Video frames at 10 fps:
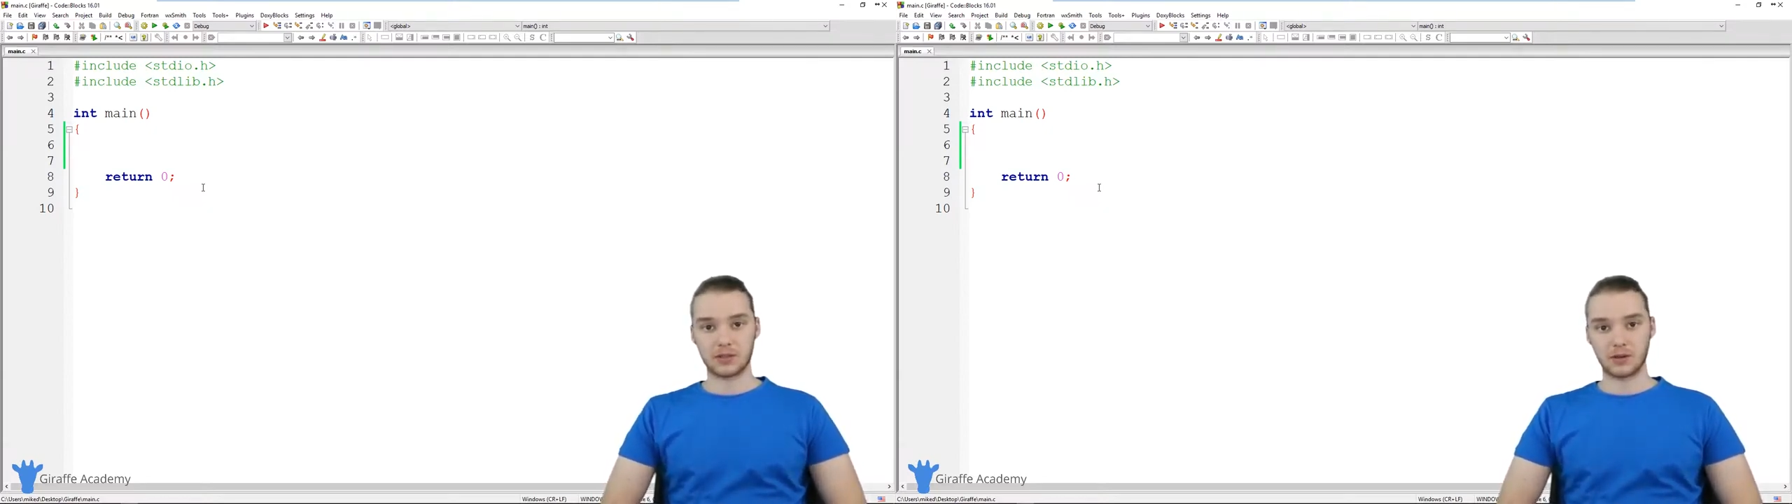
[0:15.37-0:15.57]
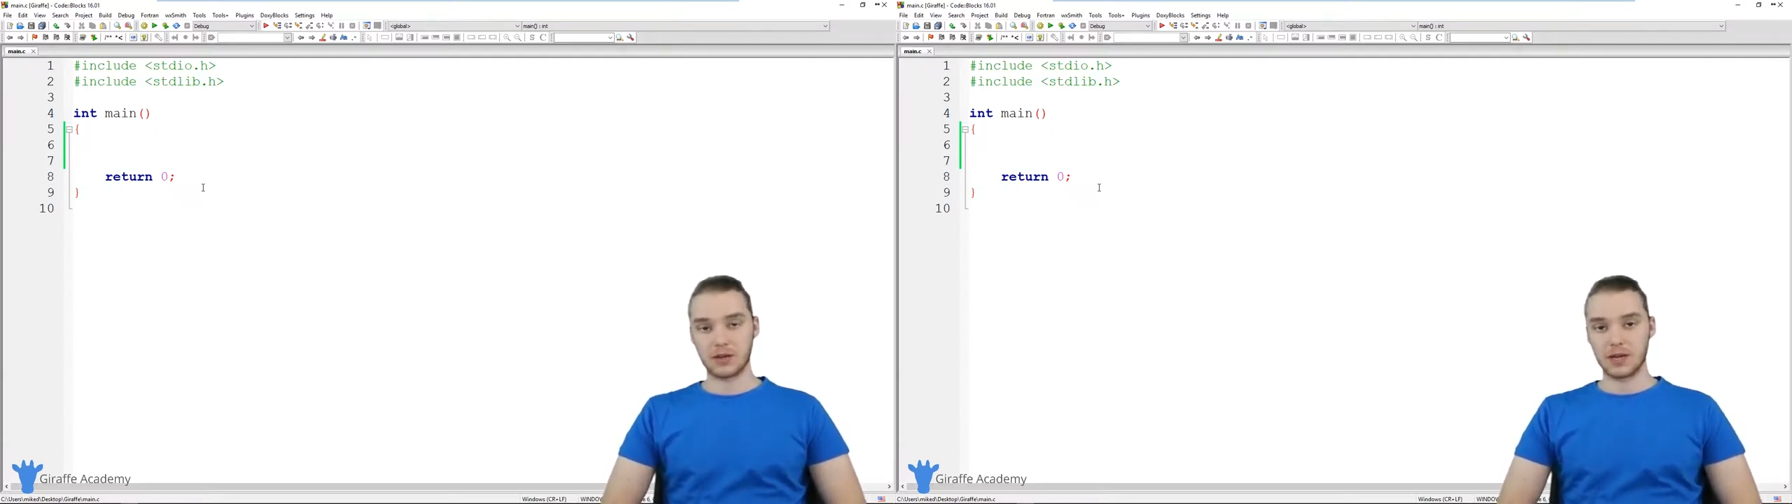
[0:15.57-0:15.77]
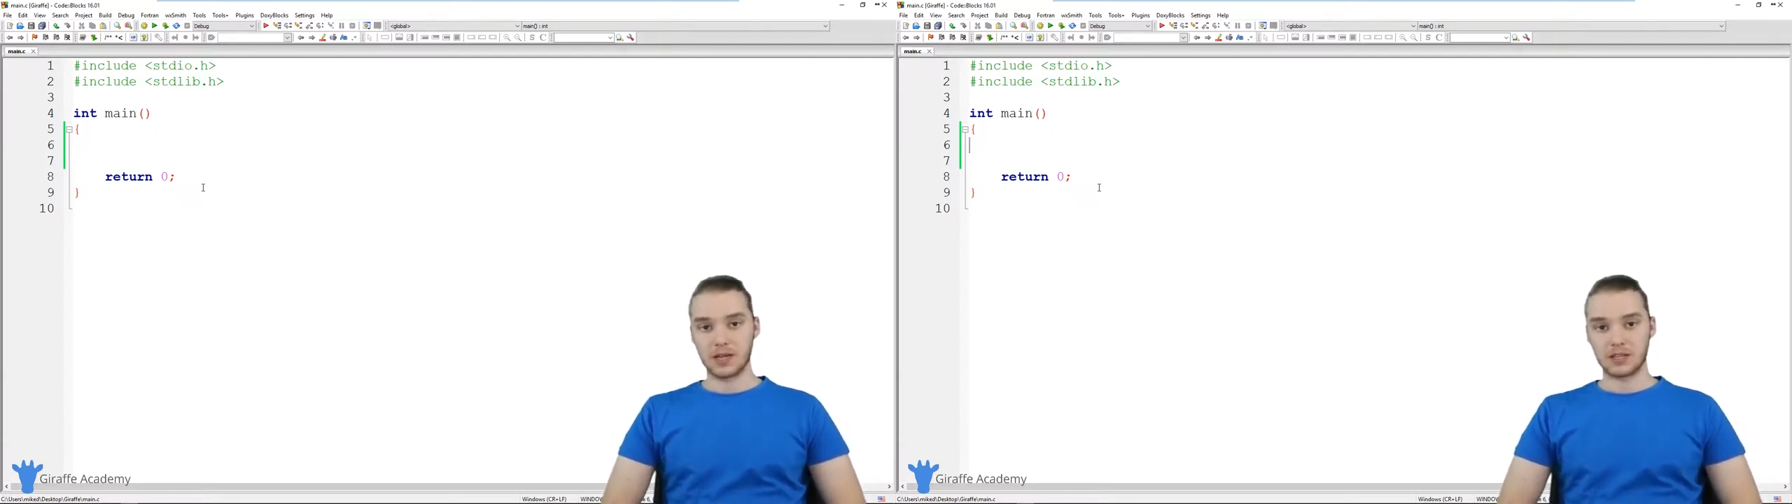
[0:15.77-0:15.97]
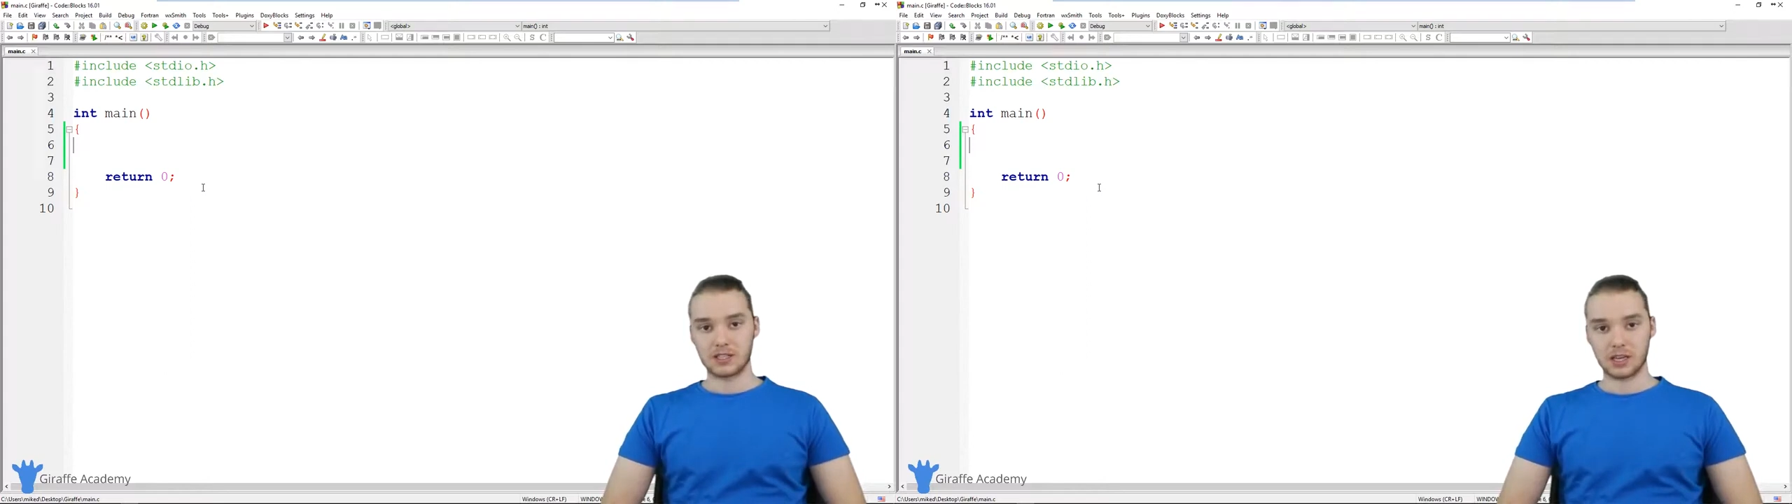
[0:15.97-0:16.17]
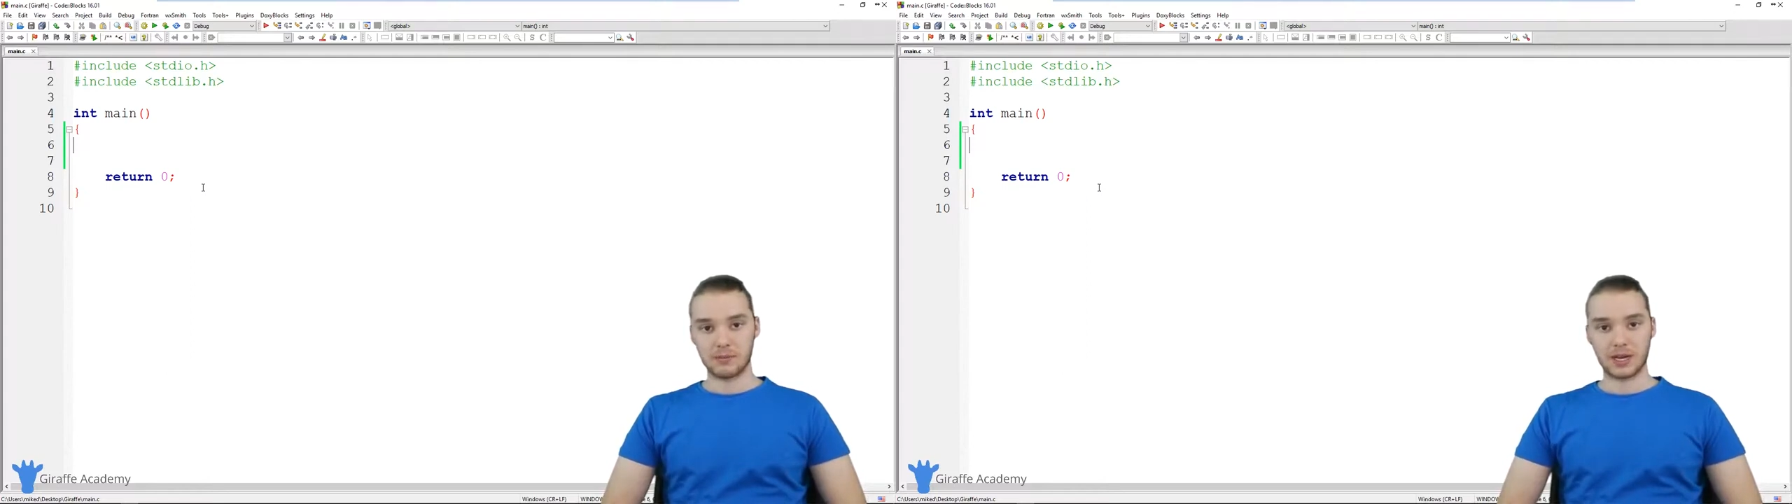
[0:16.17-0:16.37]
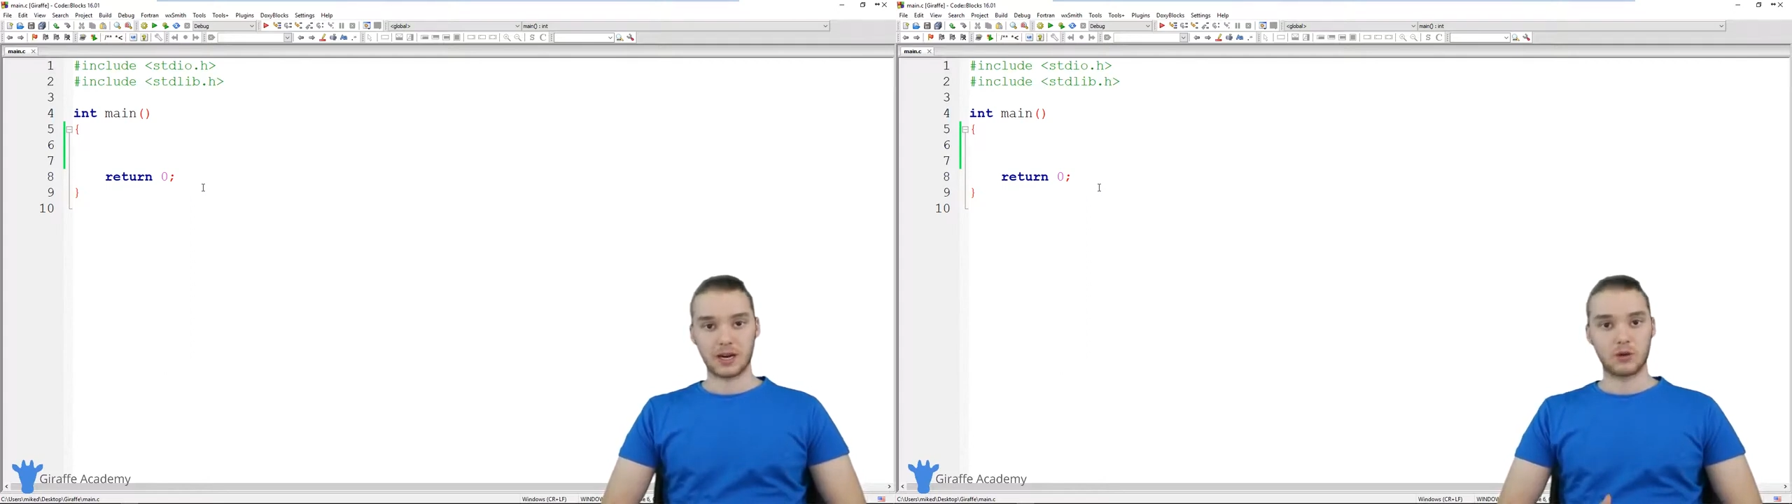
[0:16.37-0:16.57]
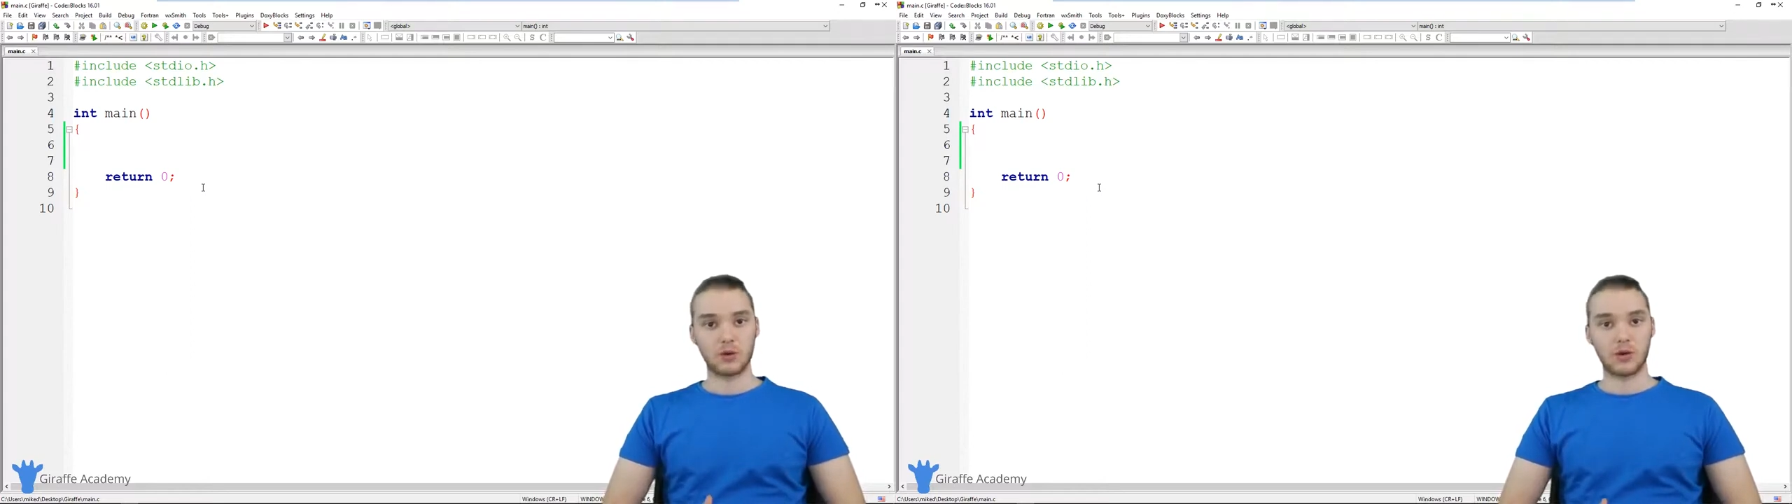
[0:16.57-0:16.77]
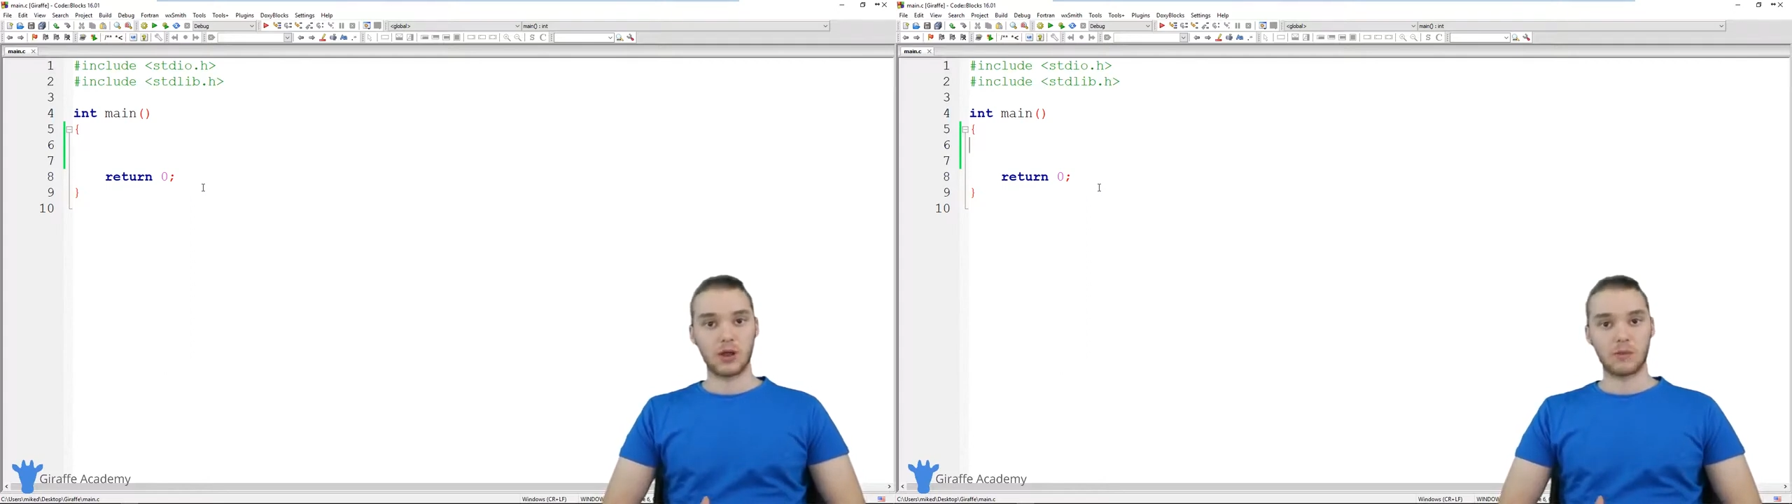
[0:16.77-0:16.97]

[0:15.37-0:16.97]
So this is going to be kind of cool,